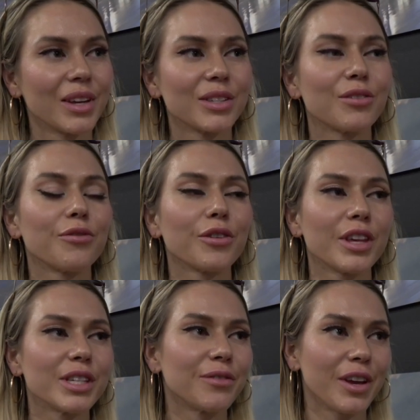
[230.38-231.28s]
So for
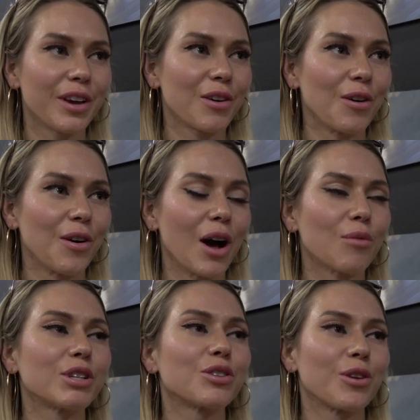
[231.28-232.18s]
this vehicle, how
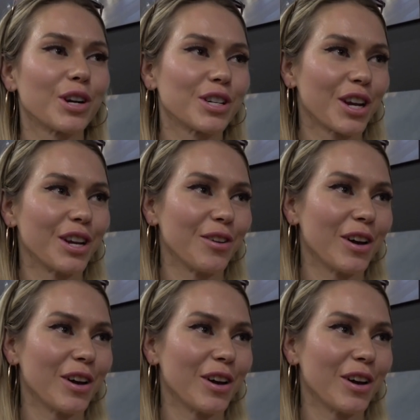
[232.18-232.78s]
much storage can you